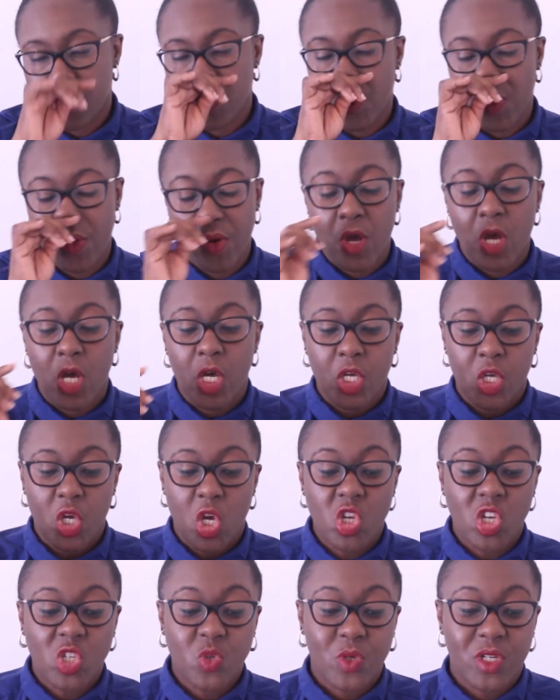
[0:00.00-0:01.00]
So
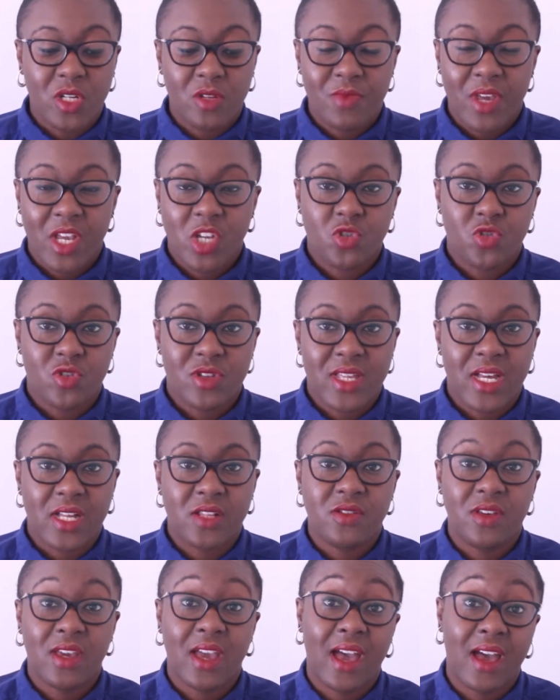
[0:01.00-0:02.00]
you just want to make sure
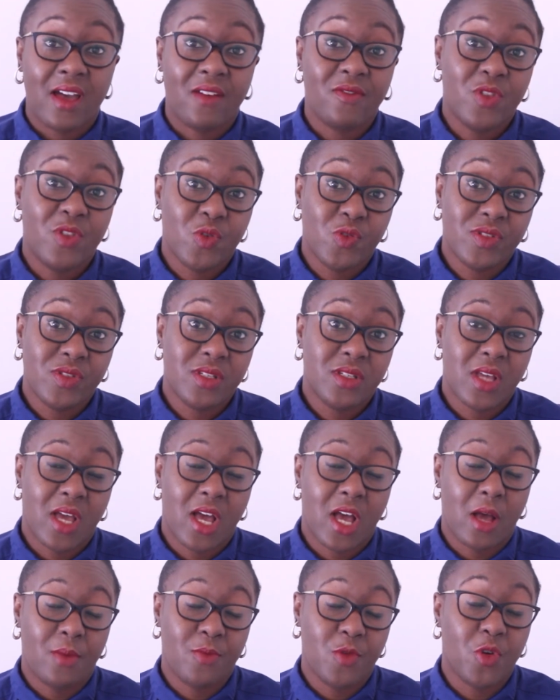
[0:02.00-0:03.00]
that you have those
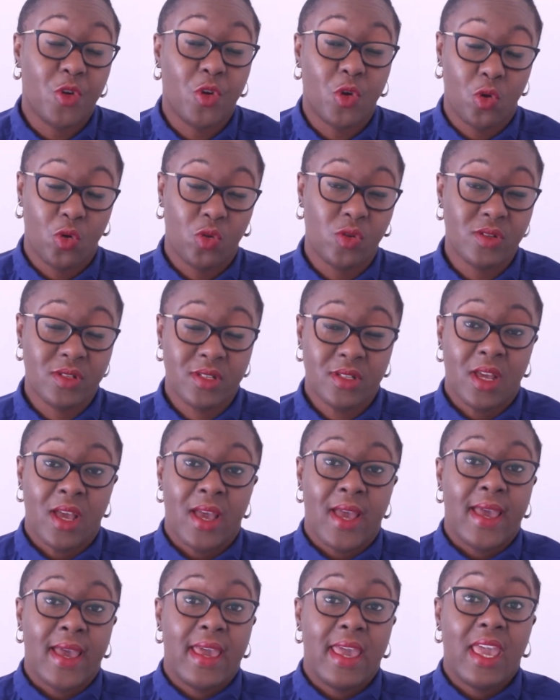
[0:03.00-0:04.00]
your goals
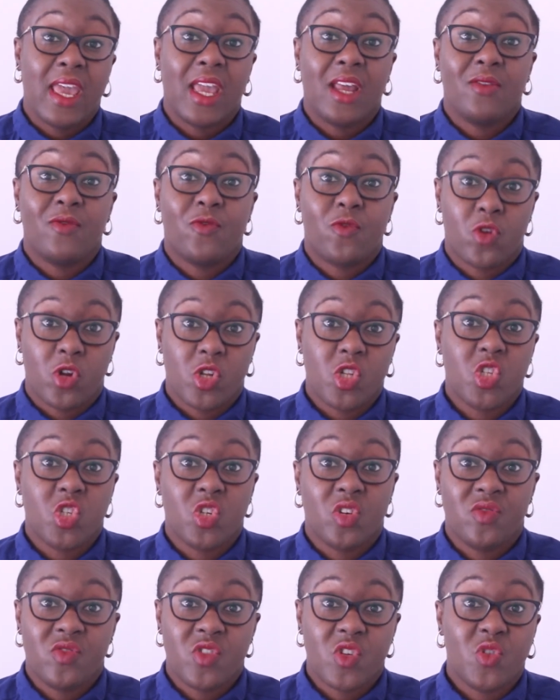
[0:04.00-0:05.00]
in front
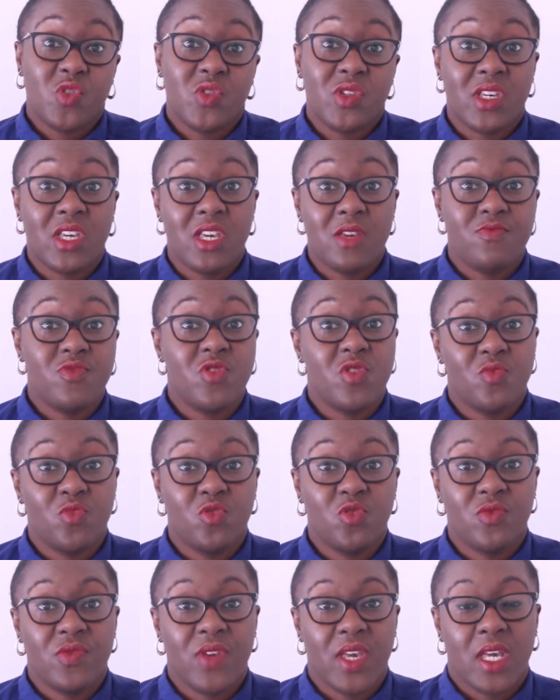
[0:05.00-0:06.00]
of you to keep you
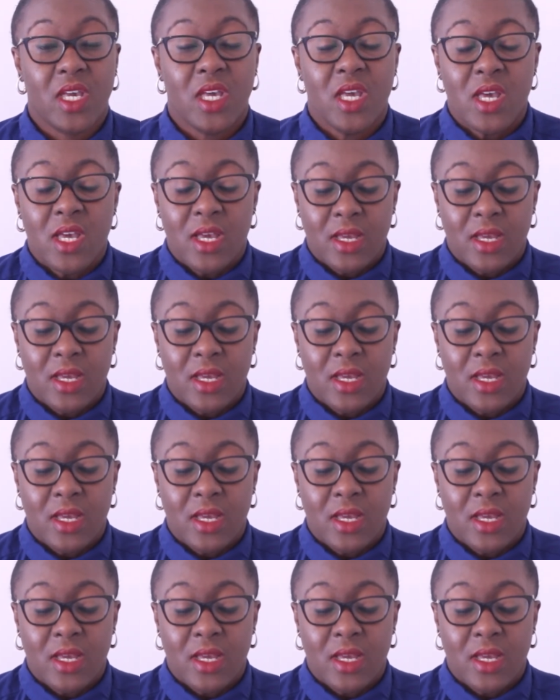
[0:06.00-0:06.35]
moving.